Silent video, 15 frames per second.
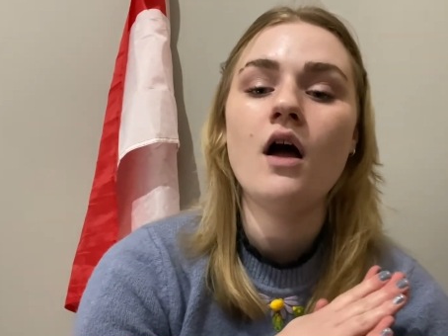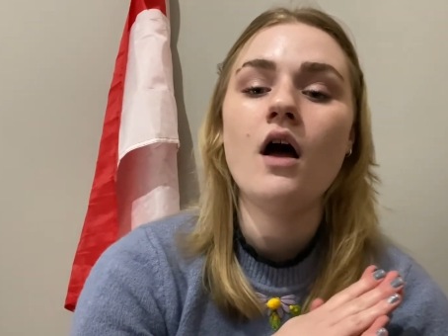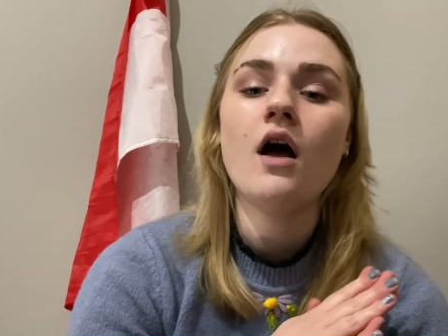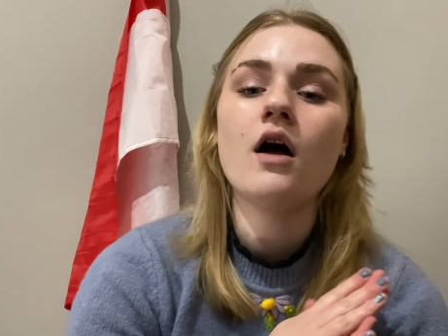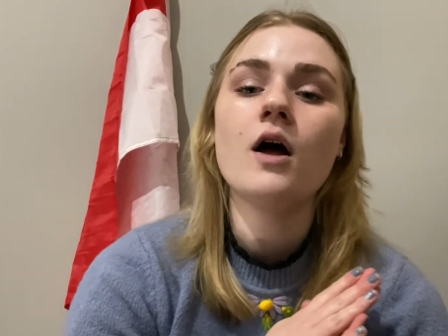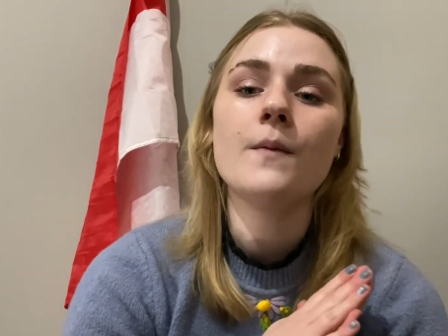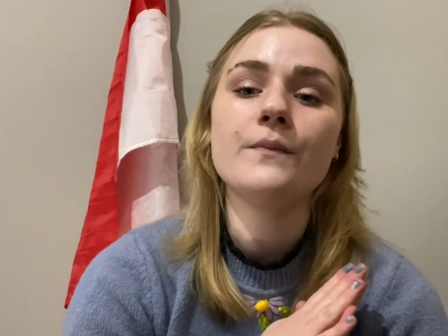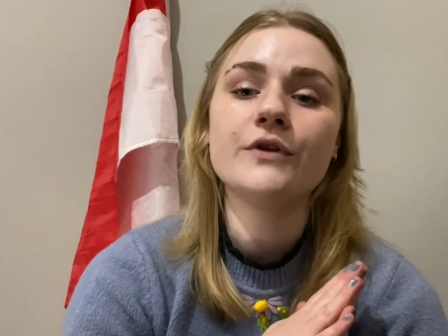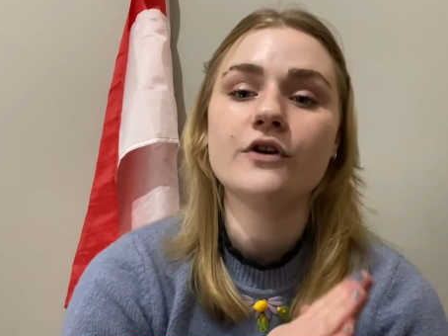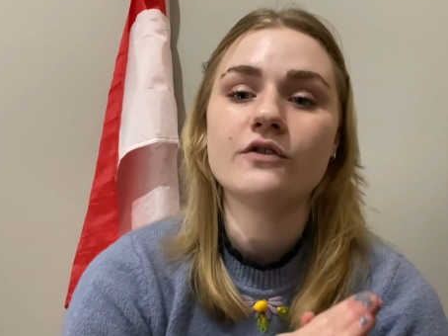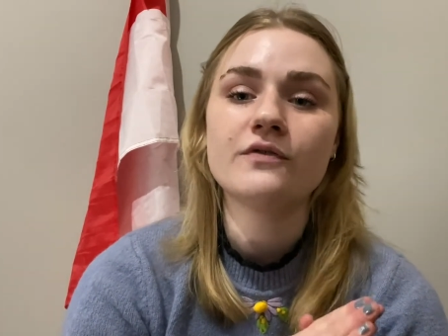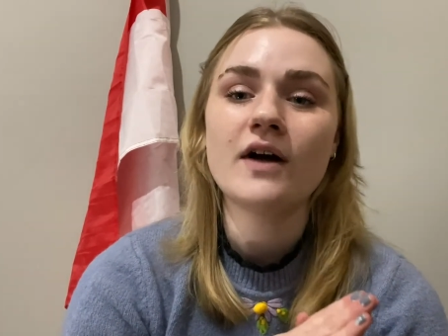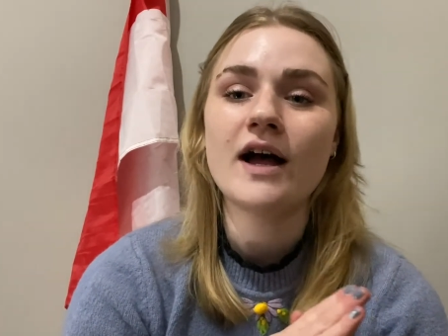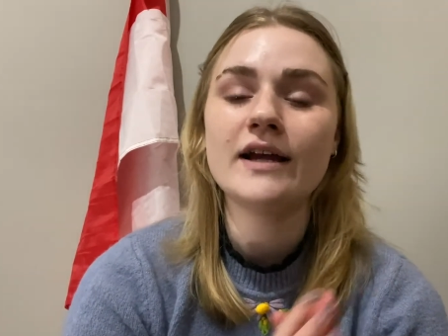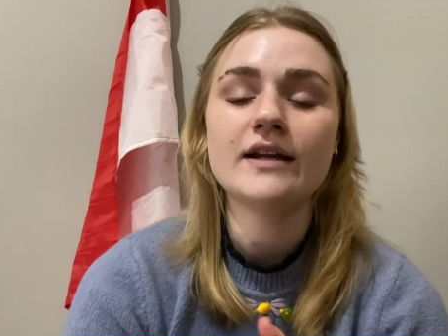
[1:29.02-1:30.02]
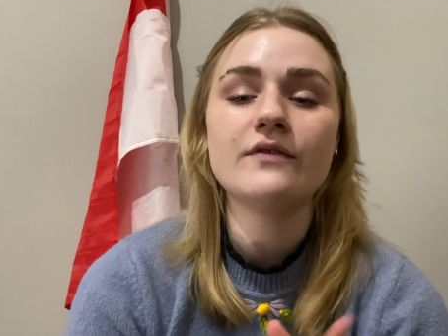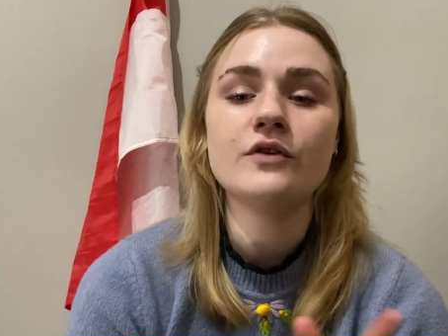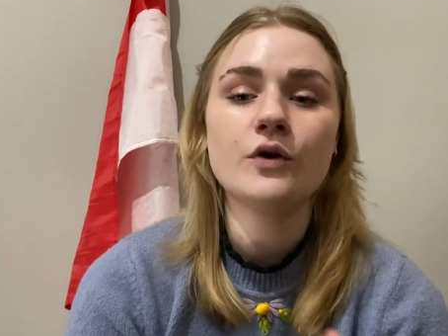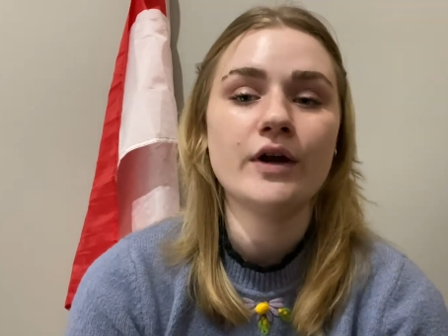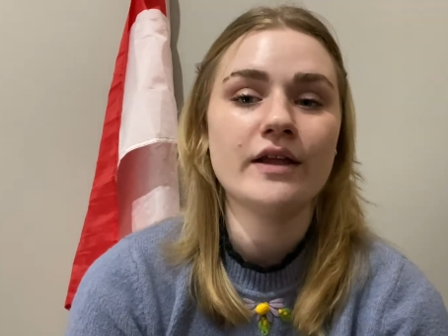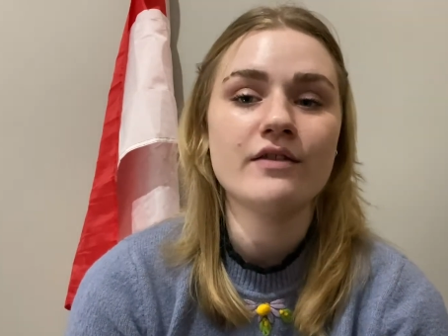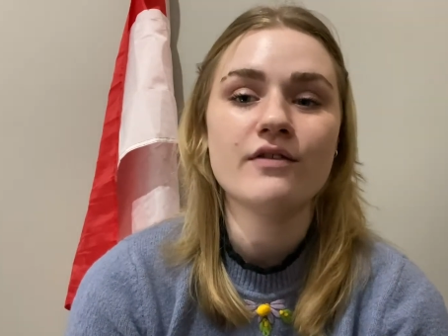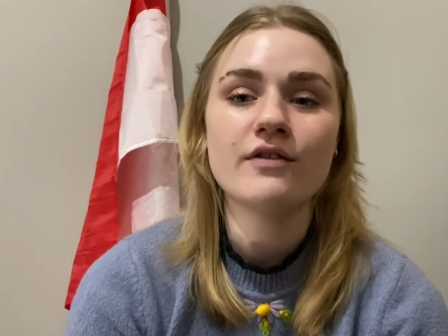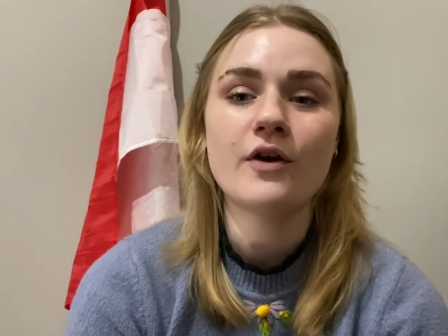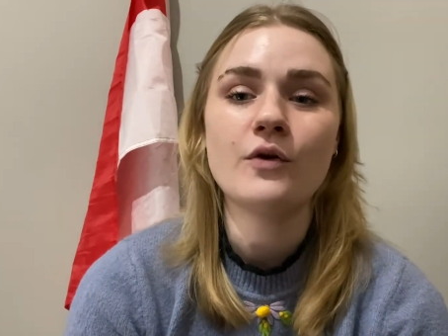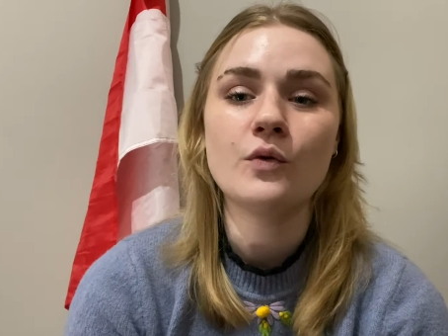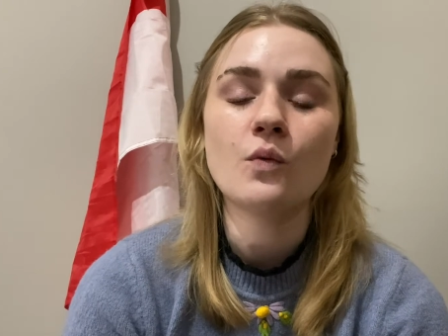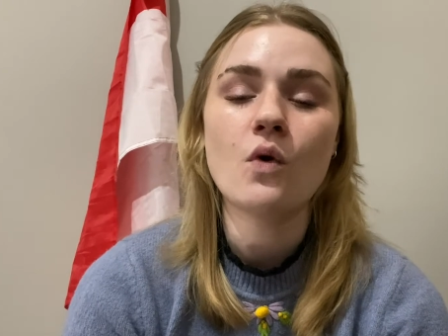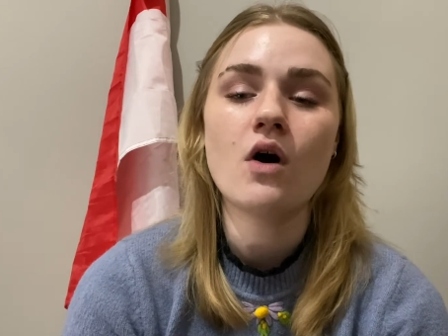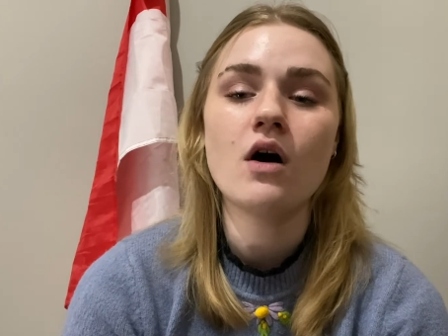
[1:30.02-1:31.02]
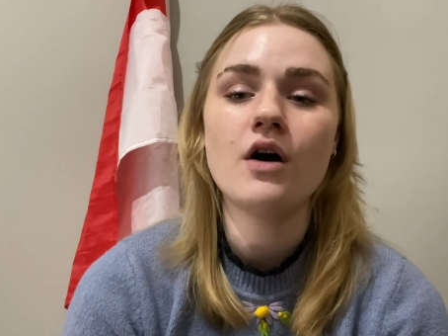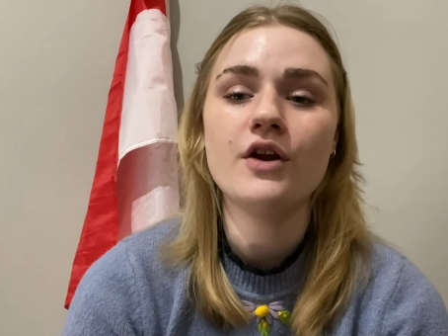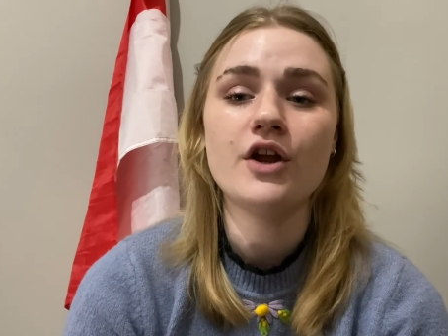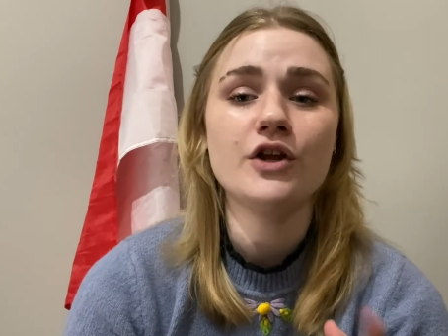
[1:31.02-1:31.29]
You'll find if you're in Zone 1,